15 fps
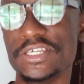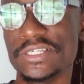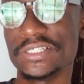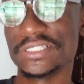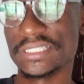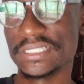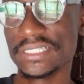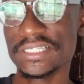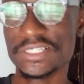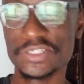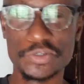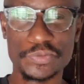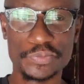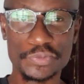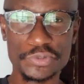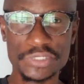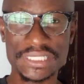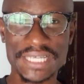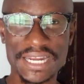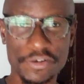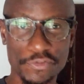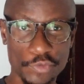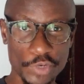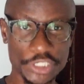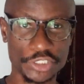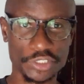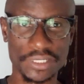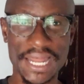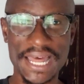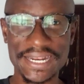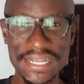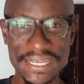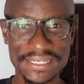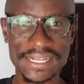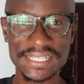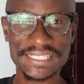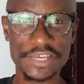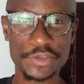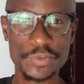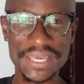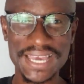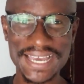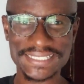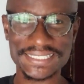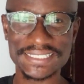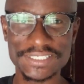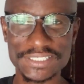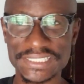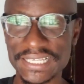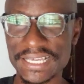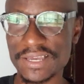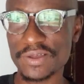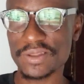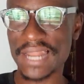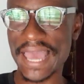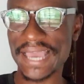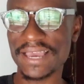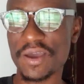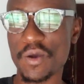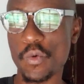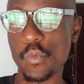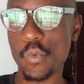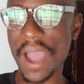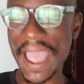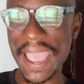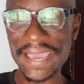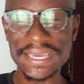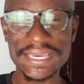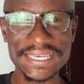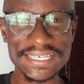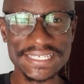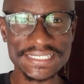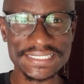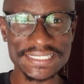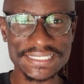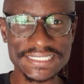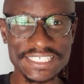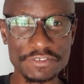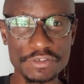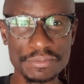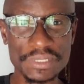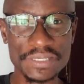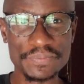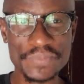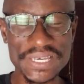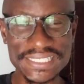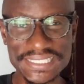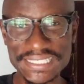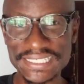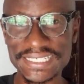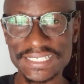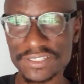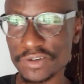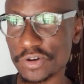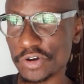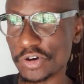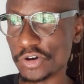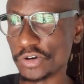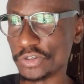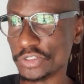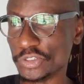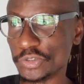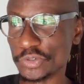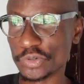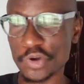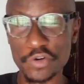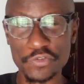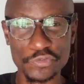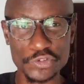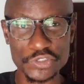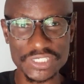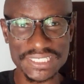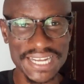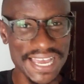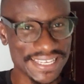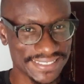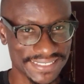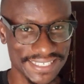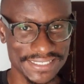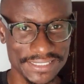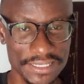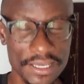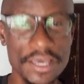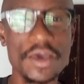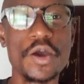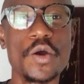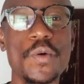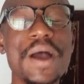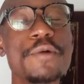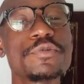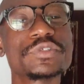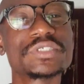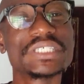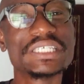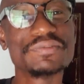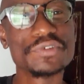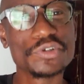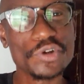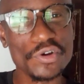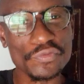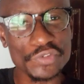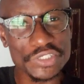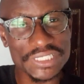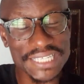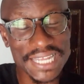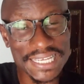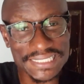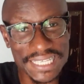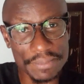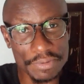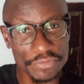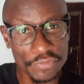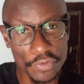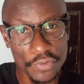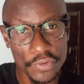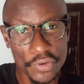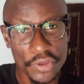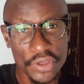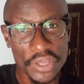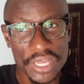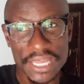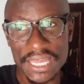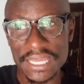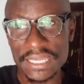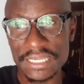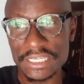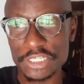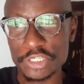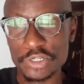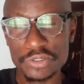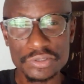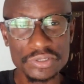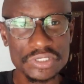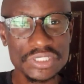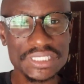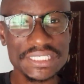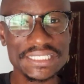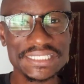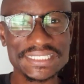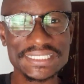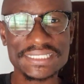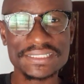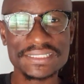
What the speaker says: You see, you put this kind of question, and then later you'll be asking, say, like, why is it giving me basic or confusing answers? Why won't you give you confusing answer before? You see,